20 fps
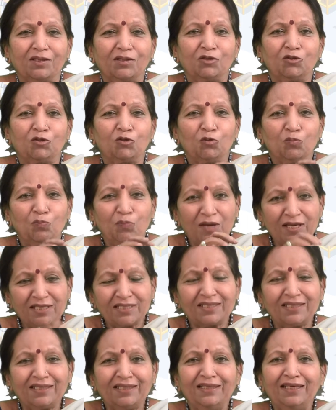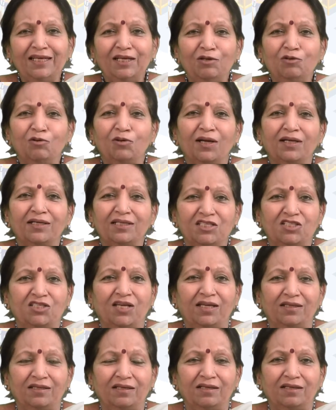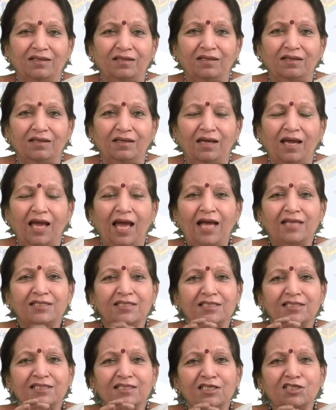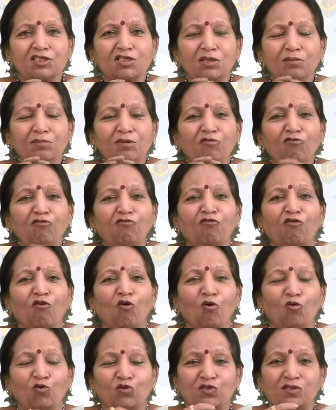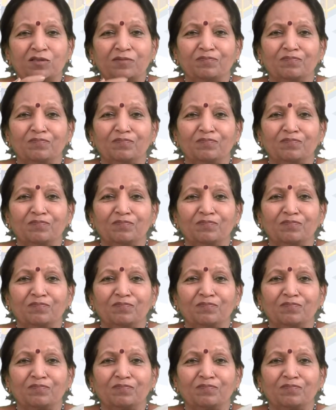to basically look at a channel as a system of flows.